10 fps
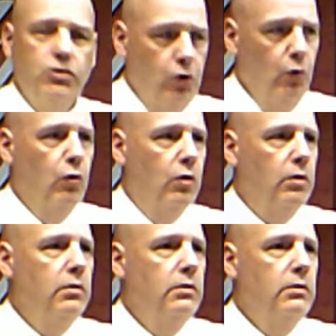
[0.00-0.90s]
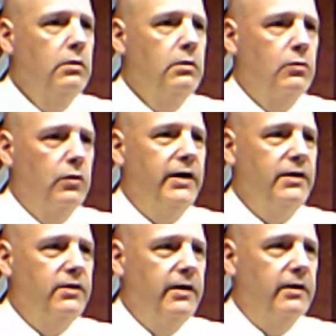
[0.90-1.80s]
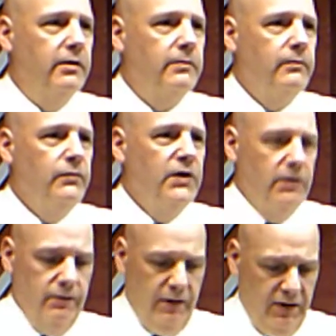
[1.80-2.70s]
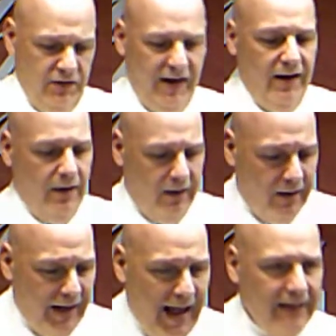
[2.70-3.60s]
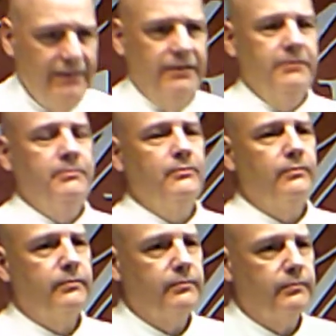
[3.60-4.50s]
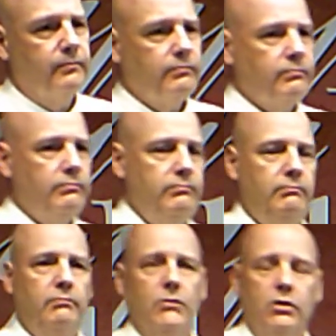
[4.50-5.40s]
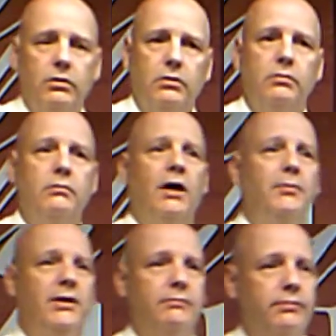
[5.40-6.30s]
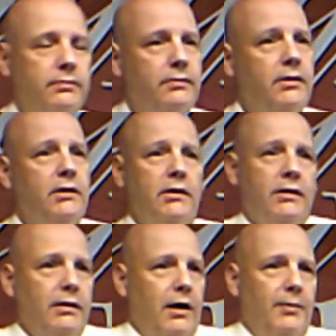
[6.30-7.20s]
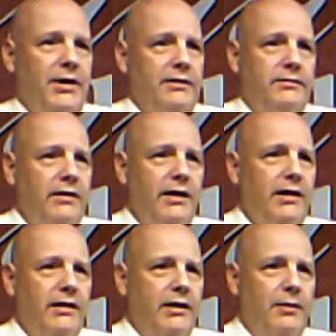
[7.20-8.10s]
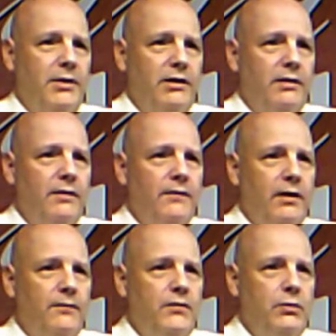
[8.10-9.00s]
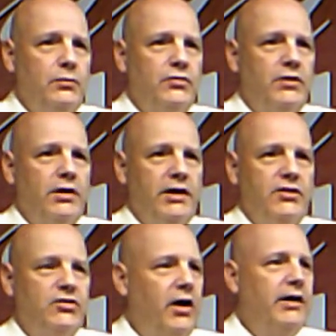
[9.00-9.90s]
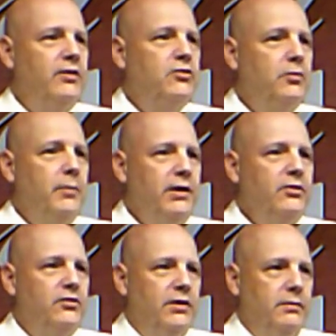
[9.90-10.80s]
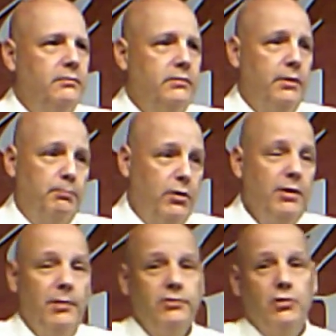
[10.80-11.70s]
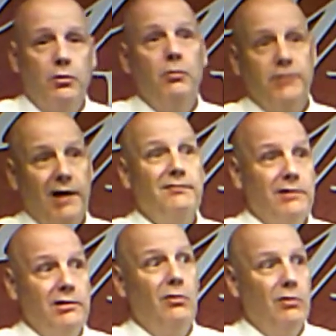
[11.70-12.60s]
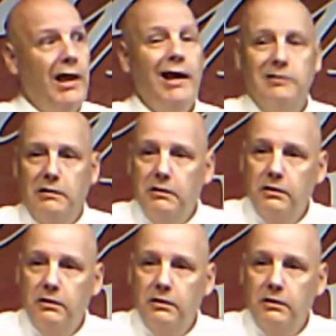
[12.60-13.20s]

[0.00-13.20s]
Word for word: tool right there. And like I say, Latin, oh, I mean, I mean, today, I mean, if, if you study science or medicine, you pretty much almost have to know Latin.